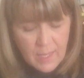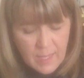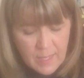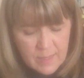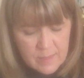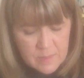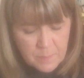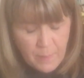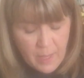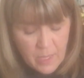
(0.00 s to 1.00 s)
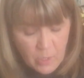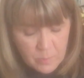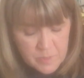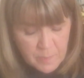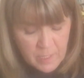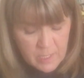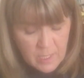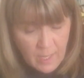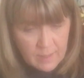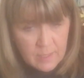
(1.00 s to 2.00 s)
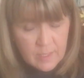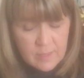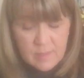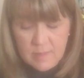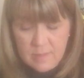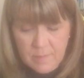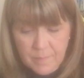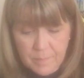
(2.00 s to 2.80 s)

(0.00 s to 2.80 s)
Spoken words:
is by Homespun Elegance